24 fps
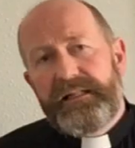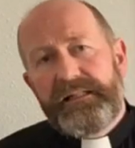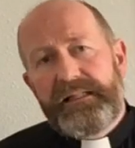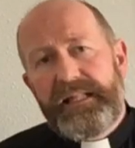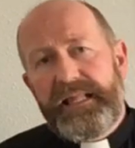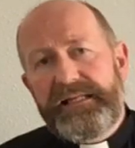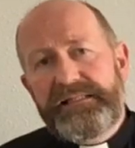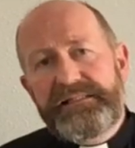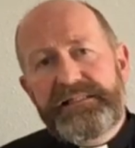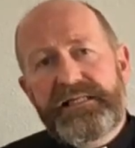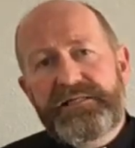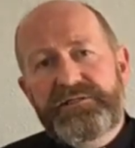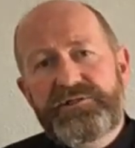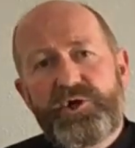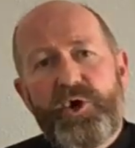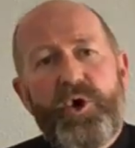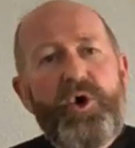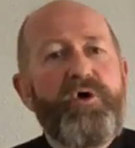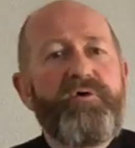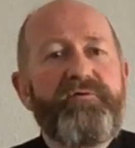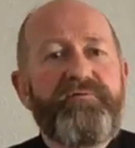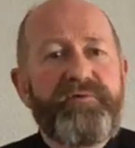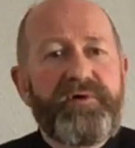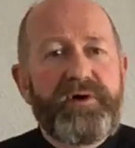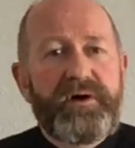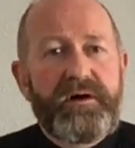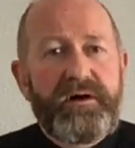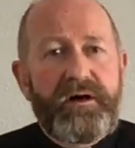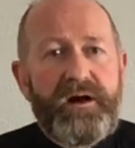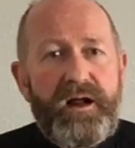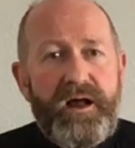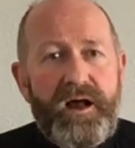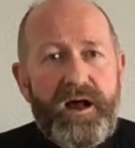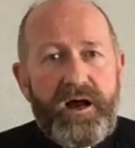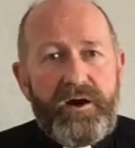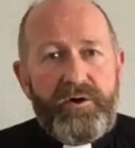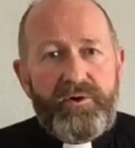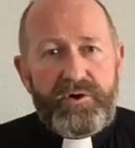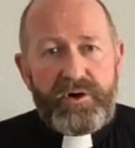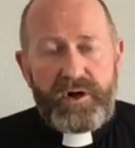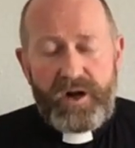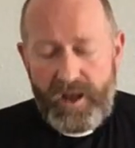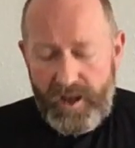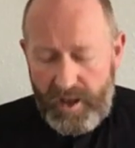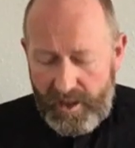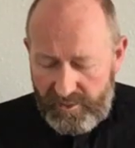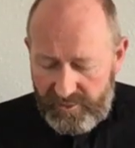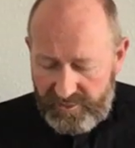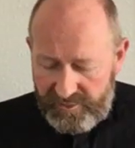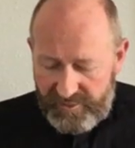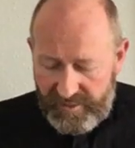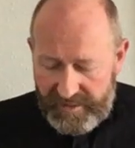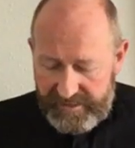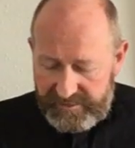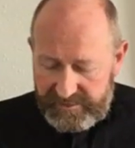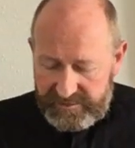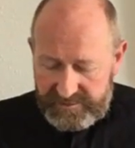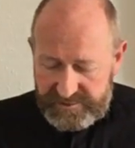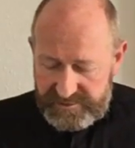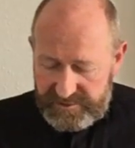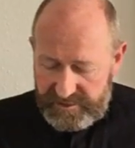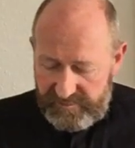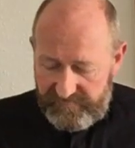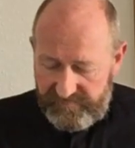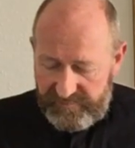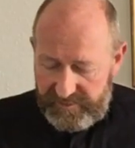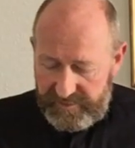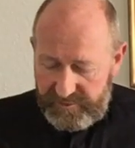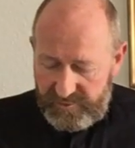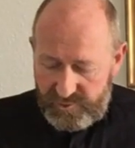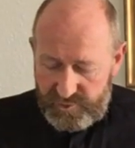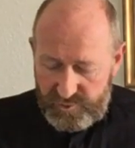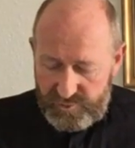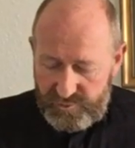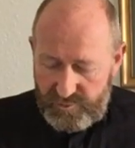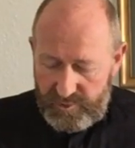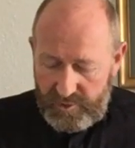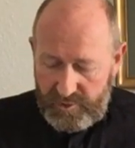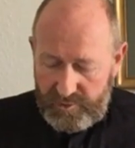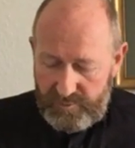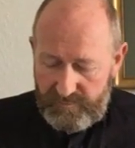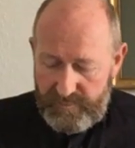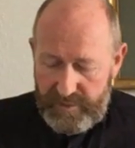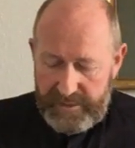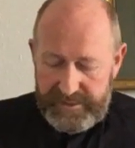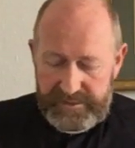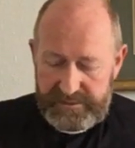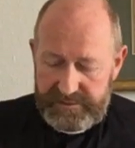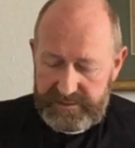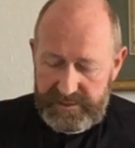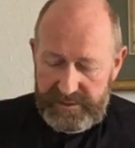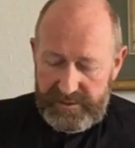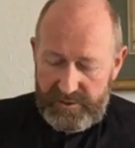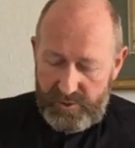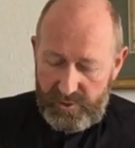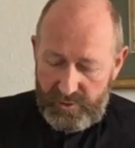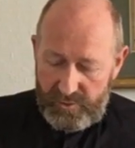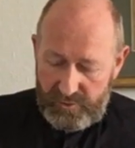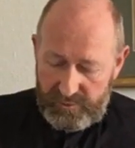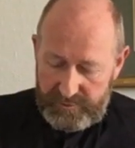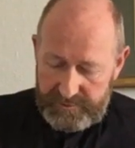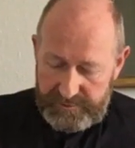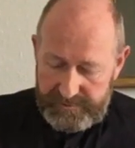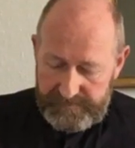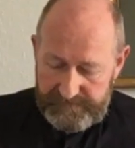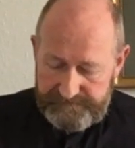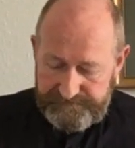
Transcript: Let us offer our thanksgiving to Almighty God